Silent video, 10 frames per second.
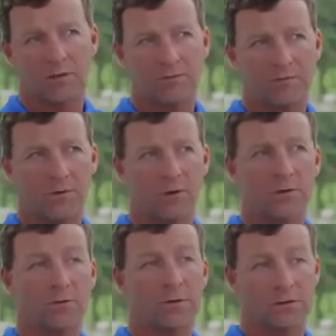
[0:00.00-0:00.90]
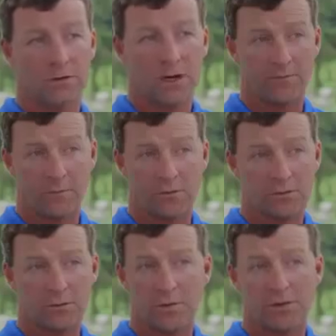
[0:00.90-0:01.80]
the further that the golf
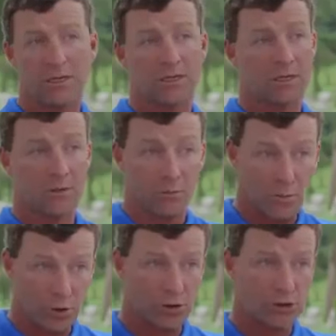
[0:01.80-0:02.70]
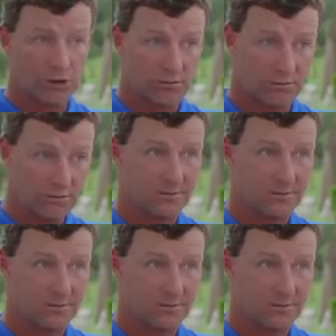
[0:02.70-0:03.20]
course superintendent can push